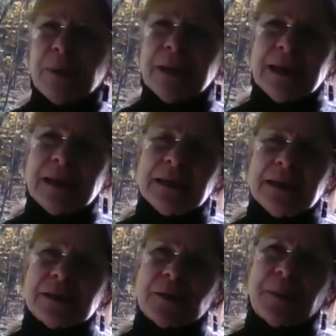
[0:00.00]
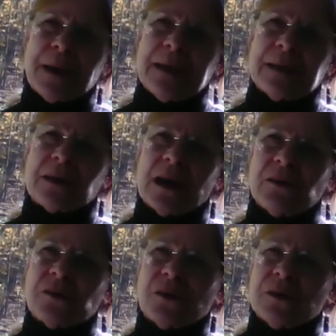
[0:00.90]
beginning to pay
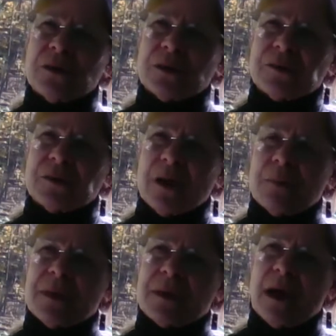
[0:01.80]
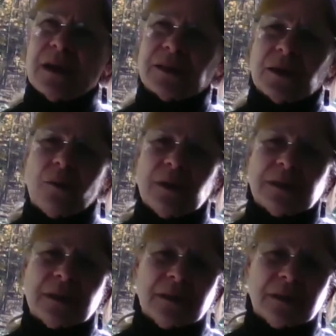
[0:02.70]
attention to some of the
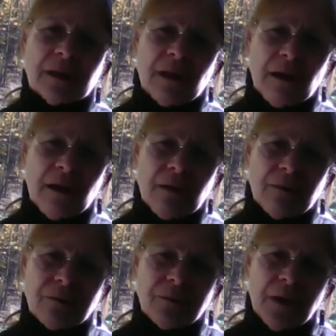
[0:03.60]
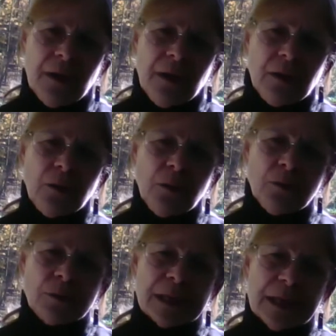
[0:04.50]
consequences of
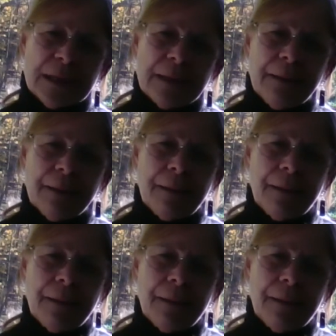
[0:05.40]
using